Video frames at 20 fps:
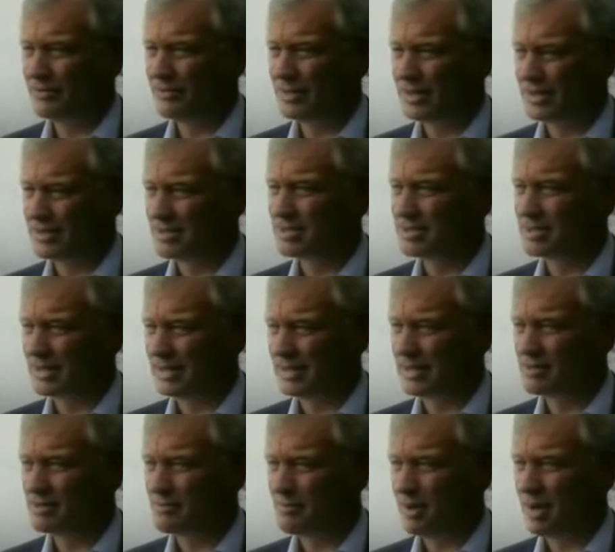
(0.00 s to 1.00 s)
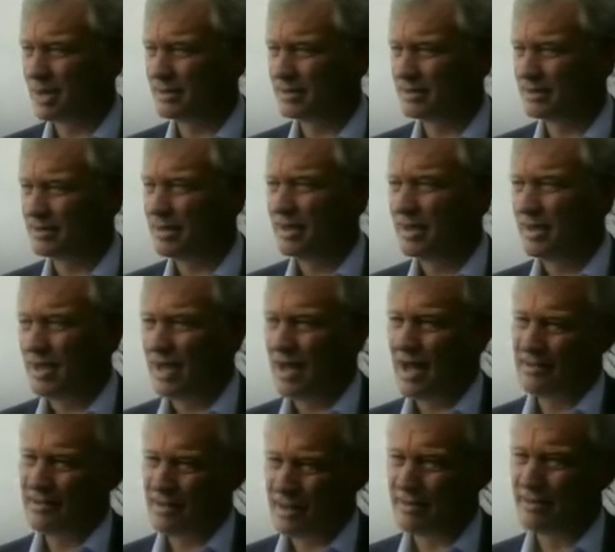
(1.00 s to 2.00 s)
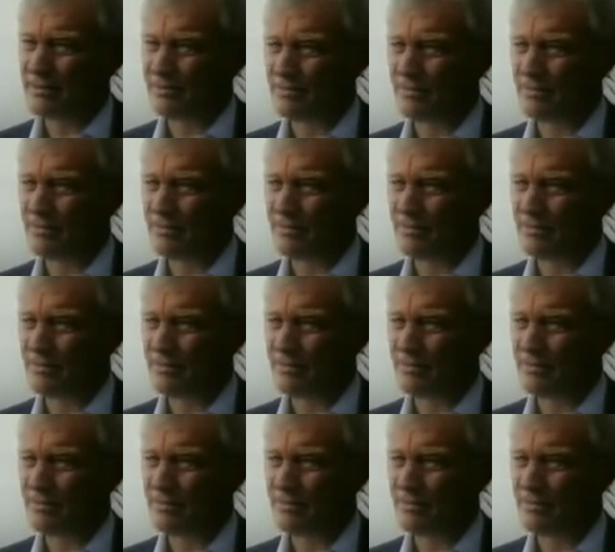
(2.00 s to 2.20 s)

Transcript: I think it just clears the mind, and, and then